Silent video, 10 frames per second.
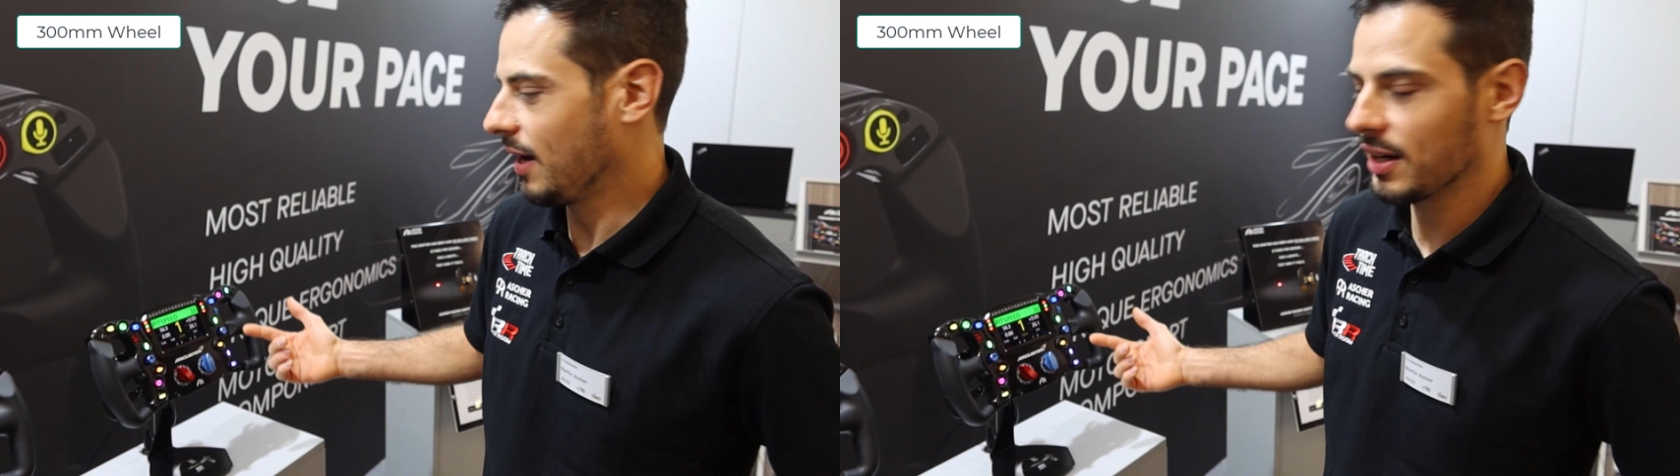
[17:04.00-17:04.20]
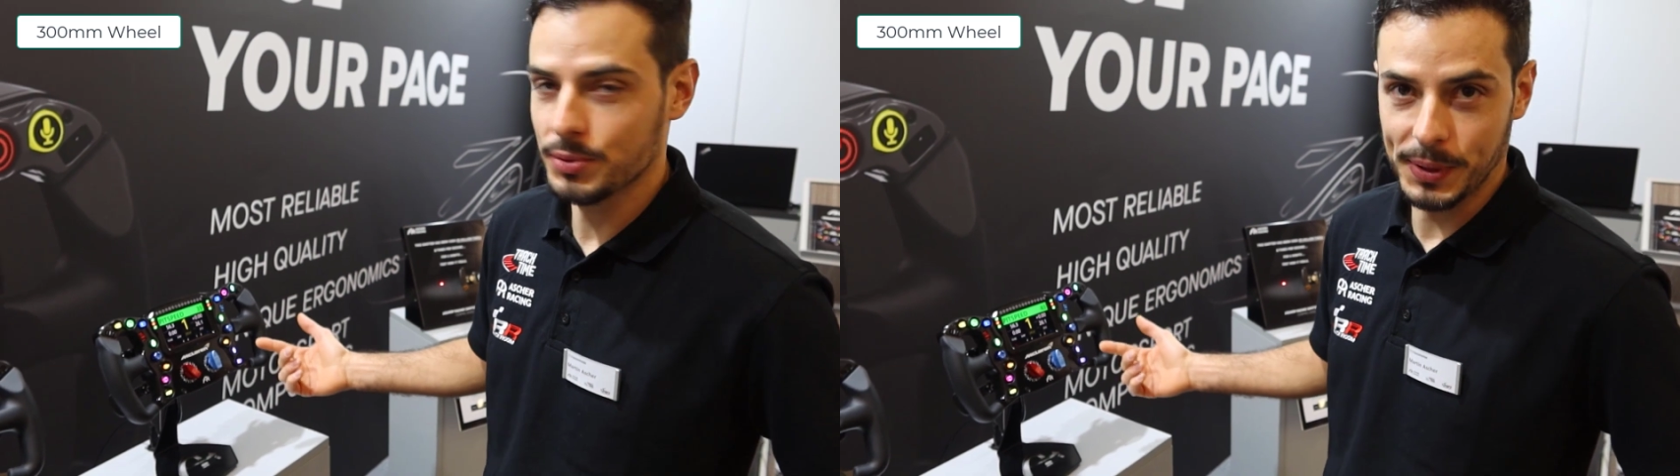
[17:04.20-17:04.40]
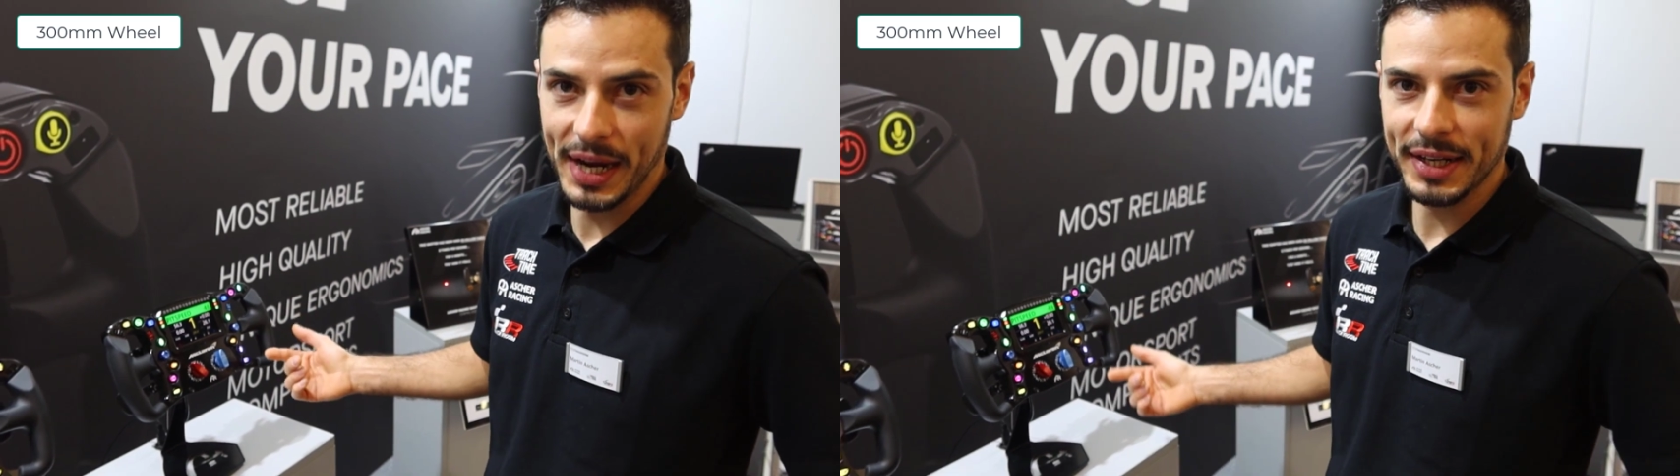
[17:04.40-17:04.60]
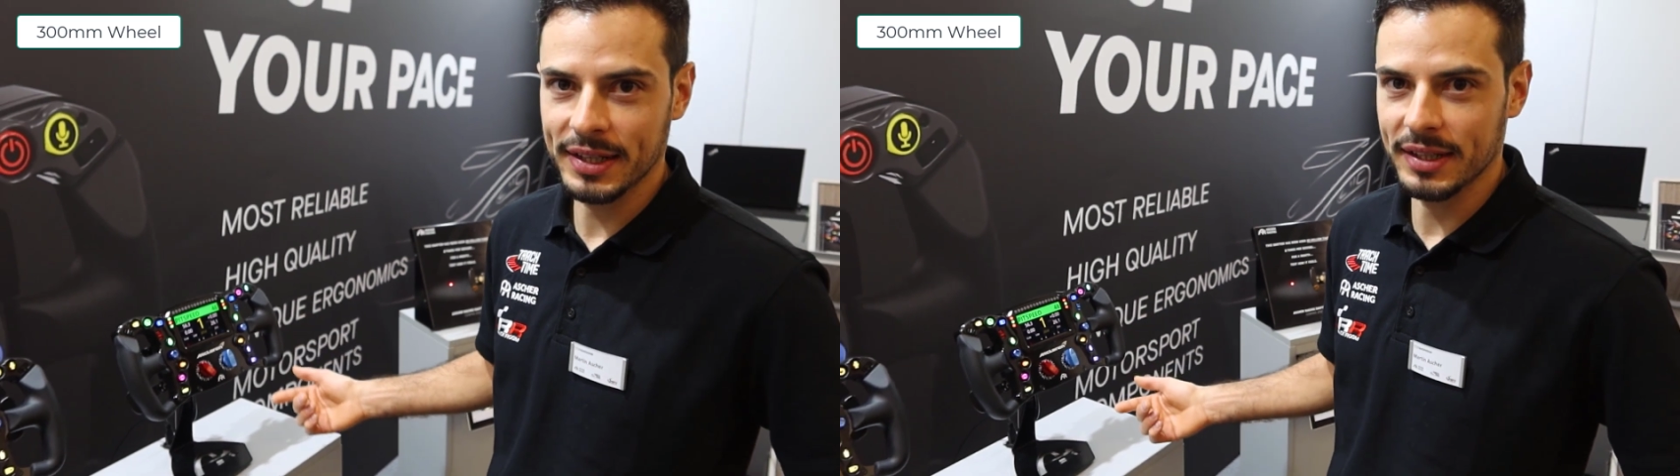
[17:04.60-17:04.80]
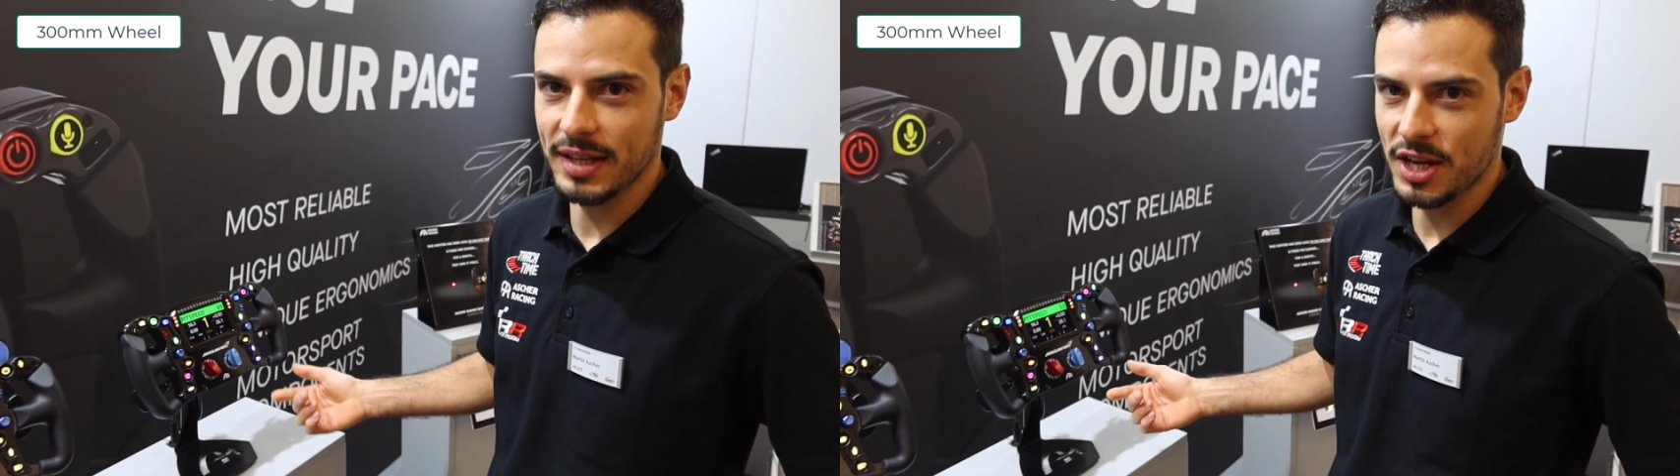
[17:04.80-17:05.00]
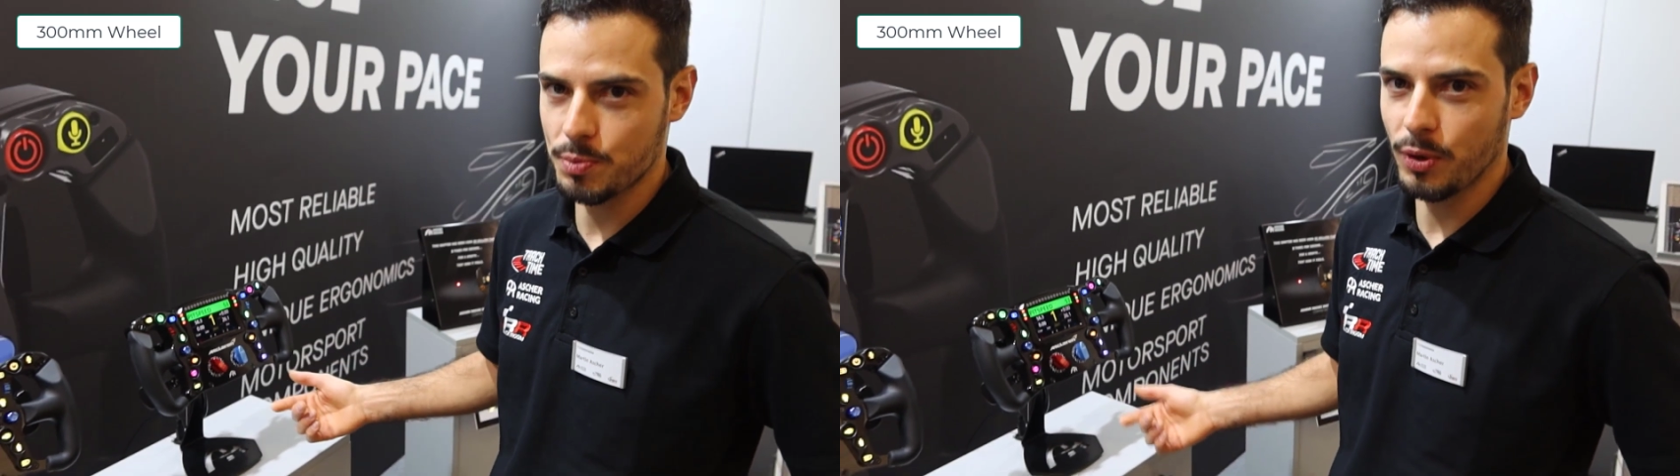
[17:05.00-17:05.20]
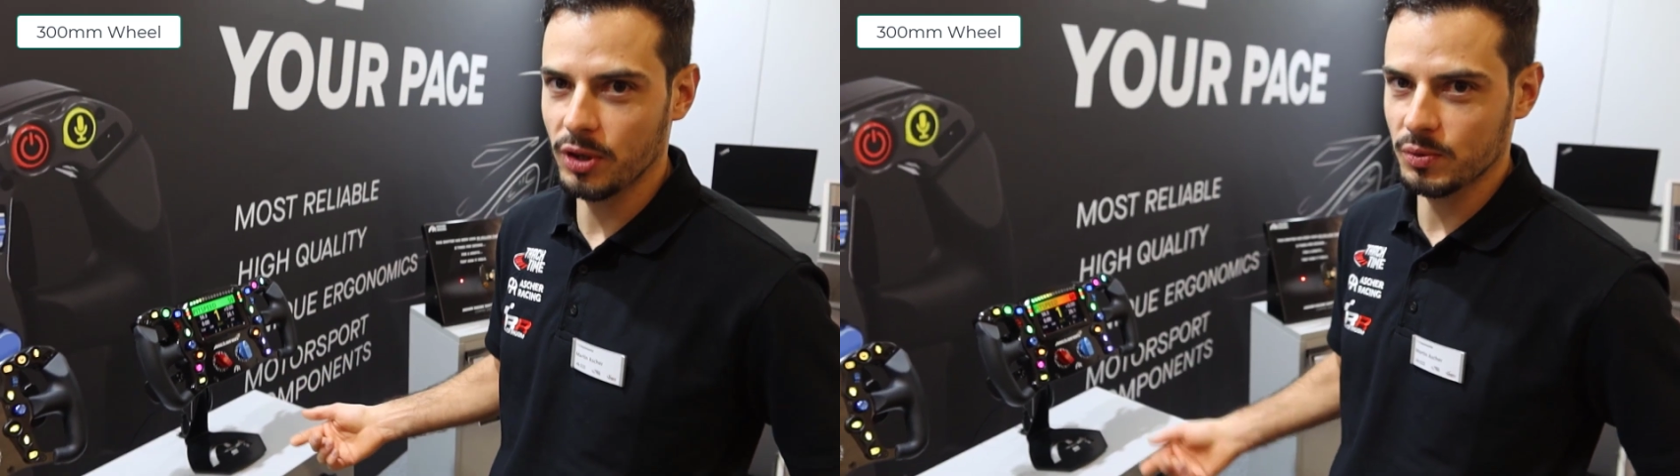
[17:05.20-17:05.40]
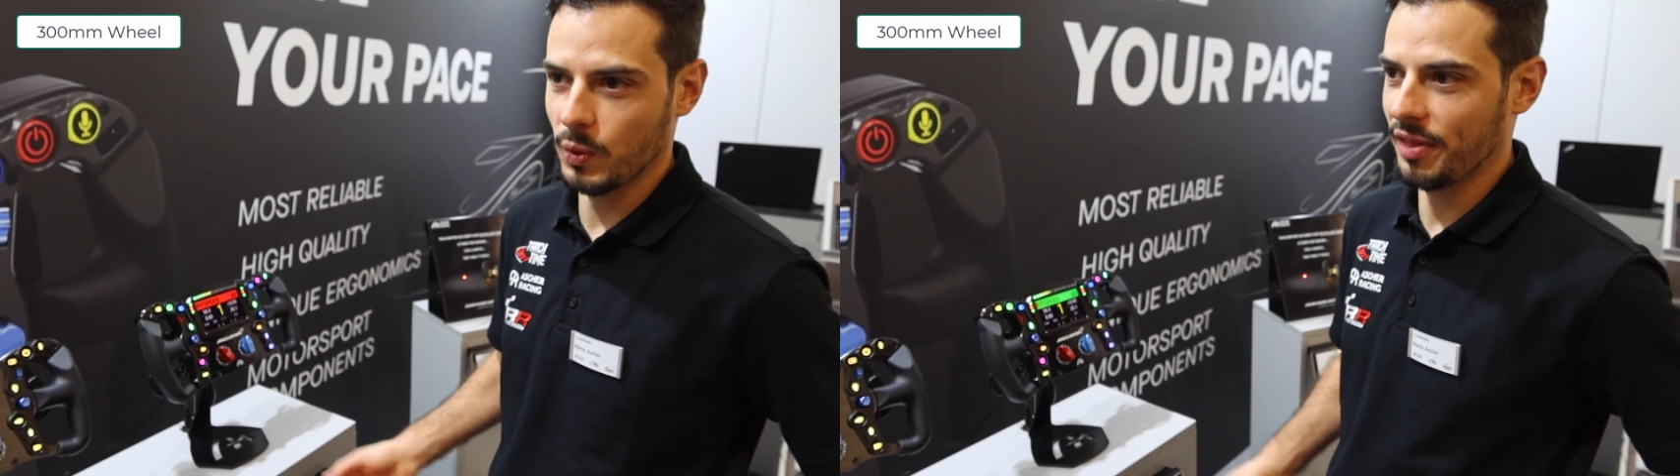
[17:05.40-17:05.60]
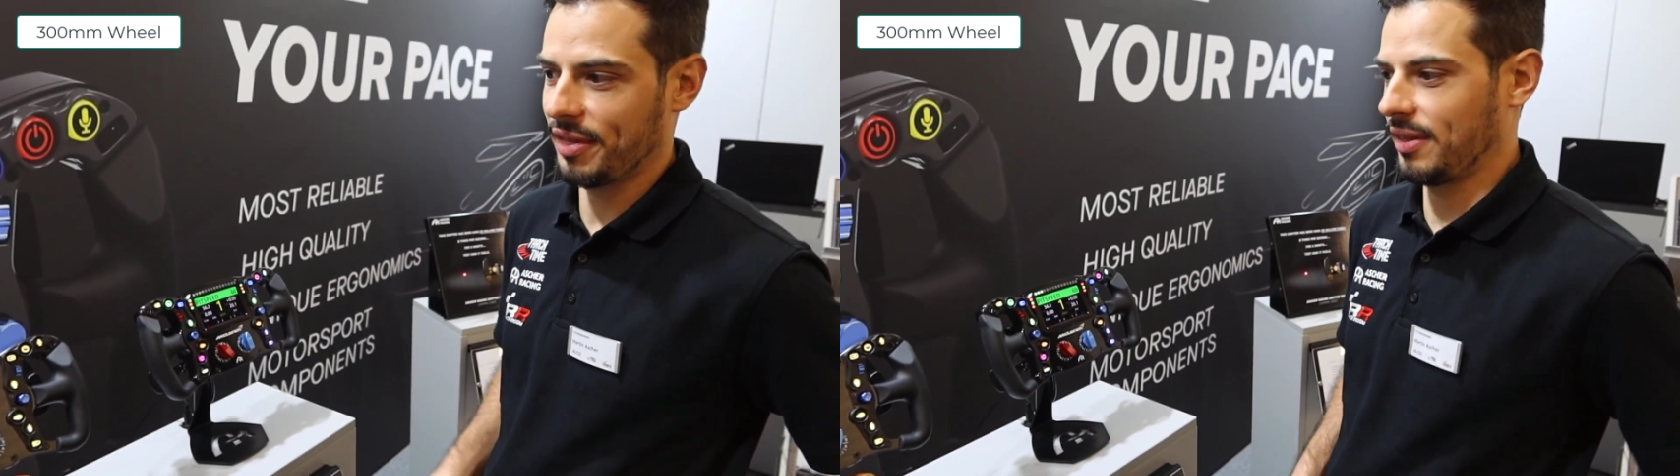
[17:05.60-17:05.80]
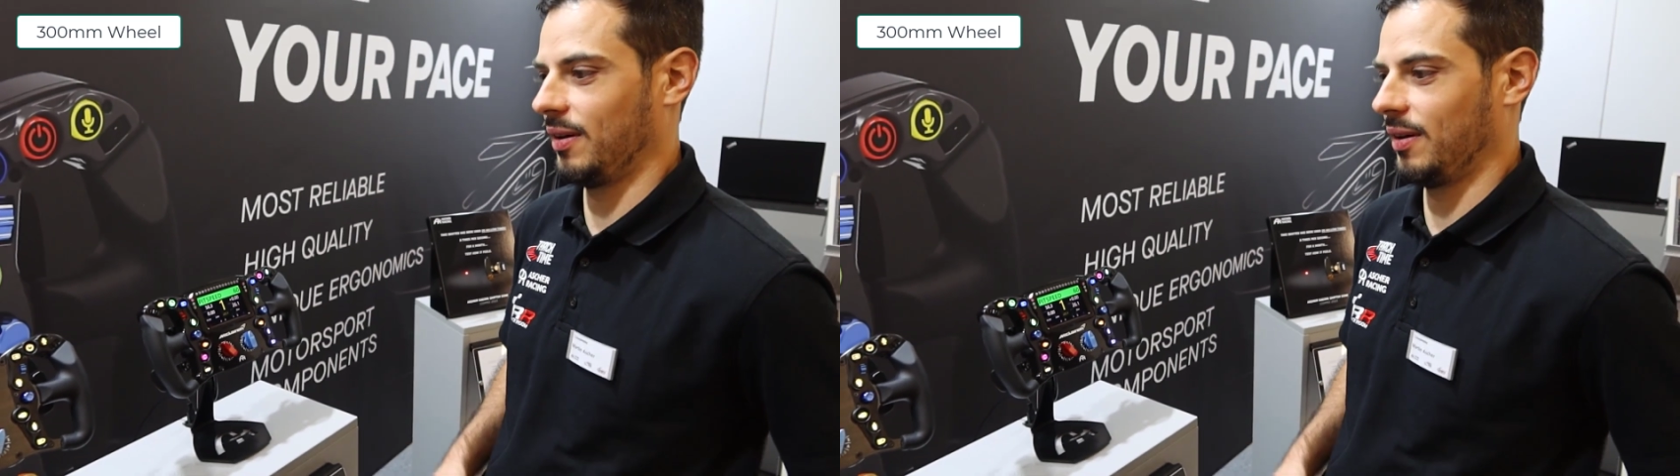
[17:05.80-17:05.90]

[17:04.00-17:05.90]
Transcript: are creating a dashboard with